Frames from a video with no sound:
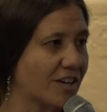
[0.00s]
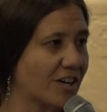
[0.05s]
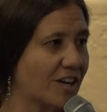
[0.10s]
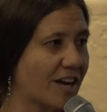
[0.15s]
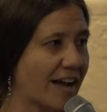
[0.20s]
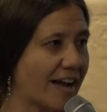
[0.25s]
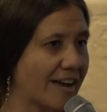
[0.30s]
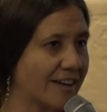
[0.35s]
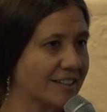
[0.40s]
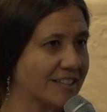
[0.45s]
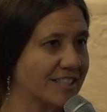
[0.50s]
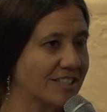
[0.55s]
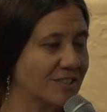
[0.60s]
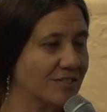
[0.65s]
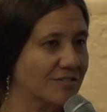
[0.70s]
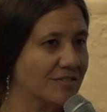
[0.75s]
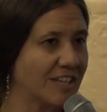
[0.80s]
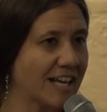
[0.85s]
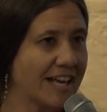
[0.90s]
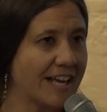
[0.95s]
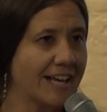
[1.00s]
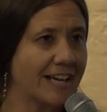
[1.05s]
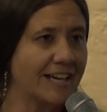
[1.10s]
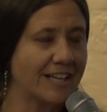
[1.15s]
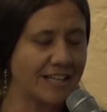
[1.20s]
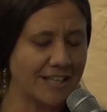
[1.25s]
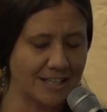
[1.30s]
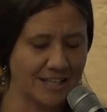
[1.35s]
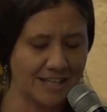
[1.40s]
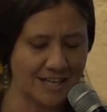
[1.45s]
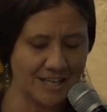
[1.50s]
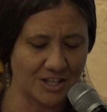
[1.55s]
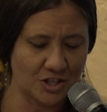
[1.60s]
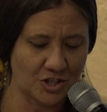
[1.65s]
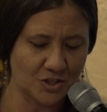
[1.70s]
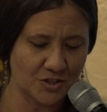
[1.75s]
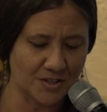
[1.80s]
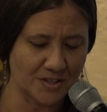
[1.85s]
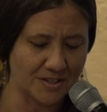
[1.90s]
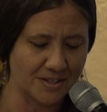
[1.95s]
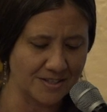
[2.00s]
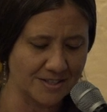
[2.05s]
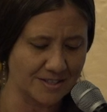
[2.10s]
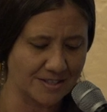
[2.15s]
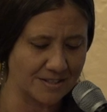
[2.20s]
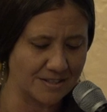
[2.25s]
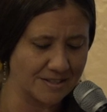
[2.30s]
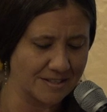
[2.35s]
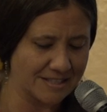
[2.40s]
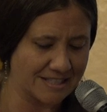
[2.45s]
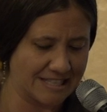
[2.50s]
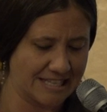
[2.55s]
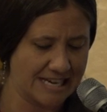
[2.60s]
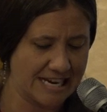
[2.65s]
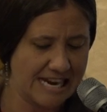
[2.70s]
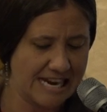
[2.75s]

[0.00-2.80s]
are active and engaged citizens.